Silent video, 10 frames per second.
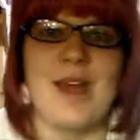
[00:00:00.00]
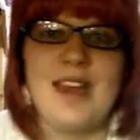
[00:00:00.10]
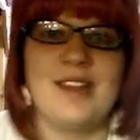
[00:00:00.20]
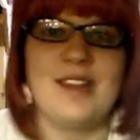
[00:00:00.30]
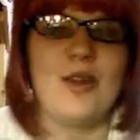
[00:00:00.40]

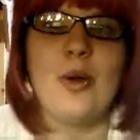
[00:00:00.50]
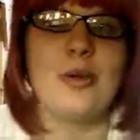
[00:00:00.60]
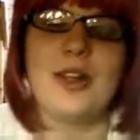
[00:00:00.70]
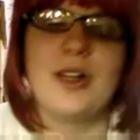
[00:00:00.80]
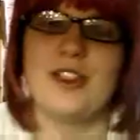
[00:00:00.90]
the whole
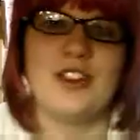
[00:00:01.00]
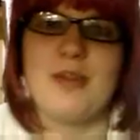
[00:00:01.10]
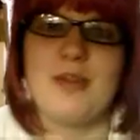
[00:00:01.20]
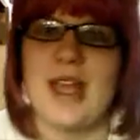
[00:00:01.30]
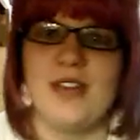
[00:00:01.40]
book is just
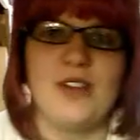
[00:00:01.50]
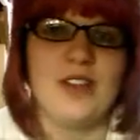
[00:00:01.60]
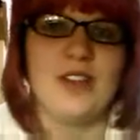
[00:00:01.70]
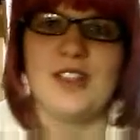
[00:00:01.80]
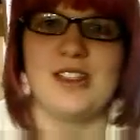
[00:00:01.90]
making fun
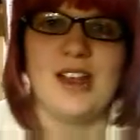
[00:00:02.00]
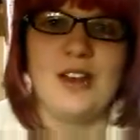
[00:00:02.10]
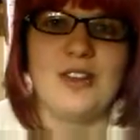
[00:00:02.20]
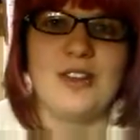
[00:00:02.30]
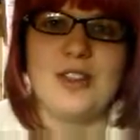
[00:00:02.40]
of
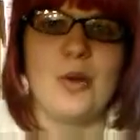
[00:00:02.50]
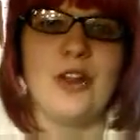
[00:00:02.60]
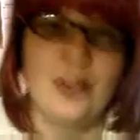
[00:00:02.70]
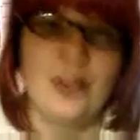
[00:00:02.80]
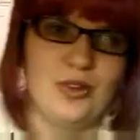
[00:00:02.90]
itself. It's
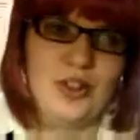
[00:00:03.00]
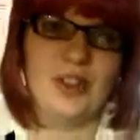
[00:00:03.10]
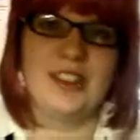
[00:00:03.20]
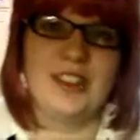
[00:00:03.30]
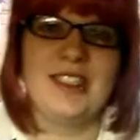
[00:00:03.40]

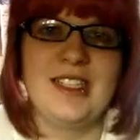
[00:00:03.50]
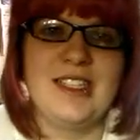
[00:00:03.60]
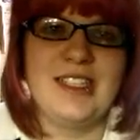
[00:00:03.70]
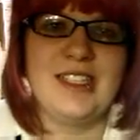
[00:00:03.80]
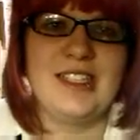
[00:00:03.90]
wonderful.
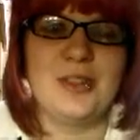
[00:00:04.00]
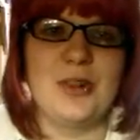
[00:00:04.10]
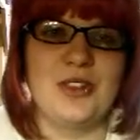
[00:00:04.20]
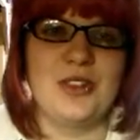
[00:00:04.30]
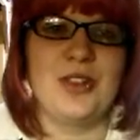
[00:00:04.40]
It's
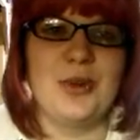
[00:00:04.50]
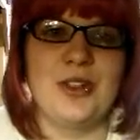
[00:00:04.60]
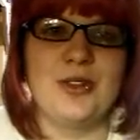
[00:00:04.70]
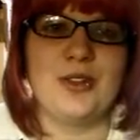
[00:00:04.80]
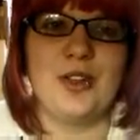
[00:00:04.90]
wonderfully
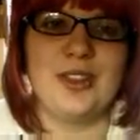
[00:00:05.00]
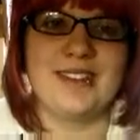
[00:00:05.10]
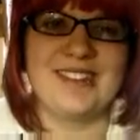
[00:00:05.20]
wonderful.